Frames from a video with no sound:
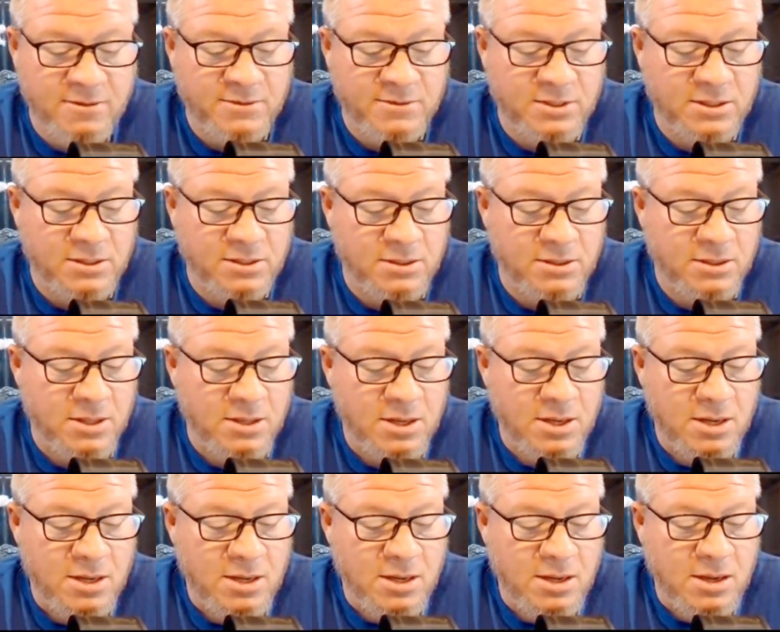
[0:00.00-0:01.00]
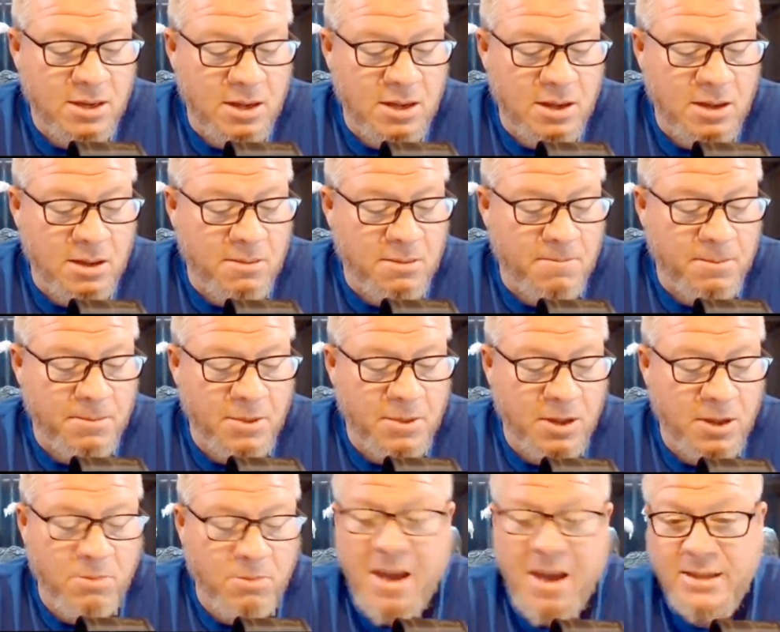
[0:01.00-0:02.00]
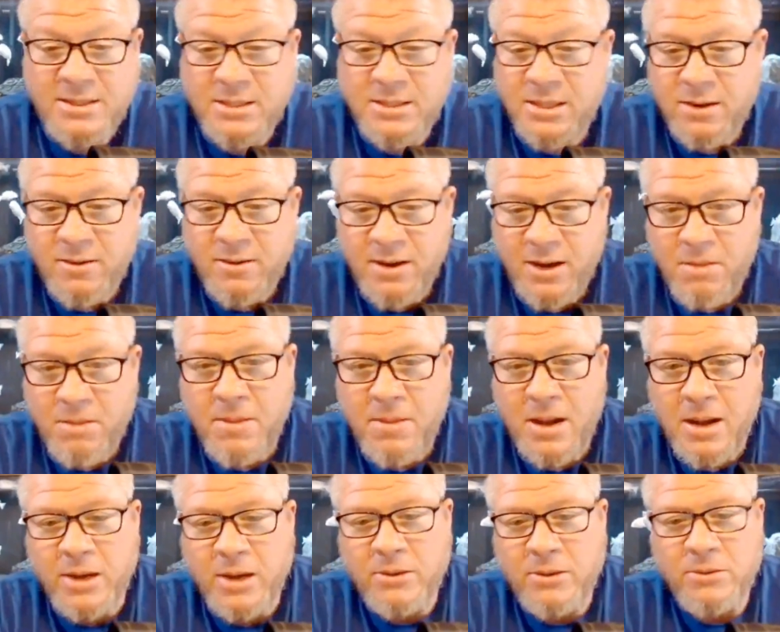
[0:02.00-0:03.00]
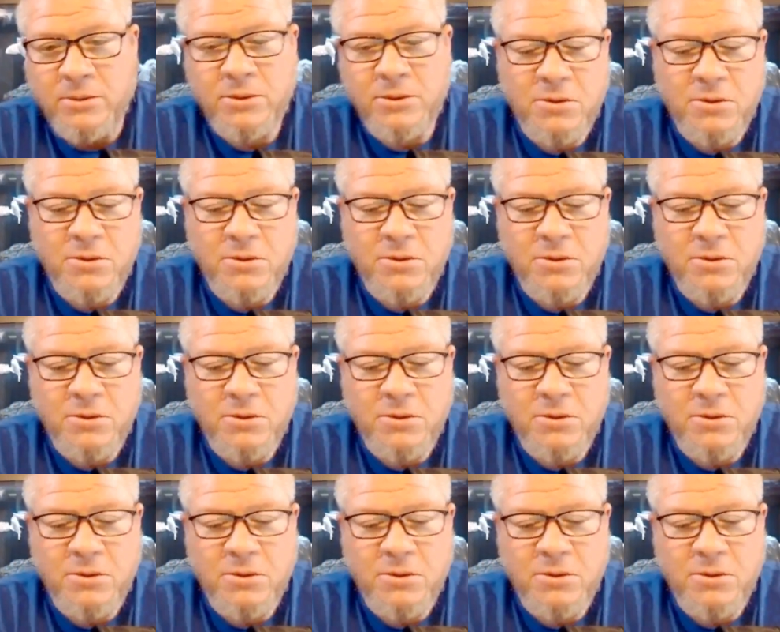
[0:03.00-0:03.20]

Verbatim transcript: and um, you know bacteria in a bottle,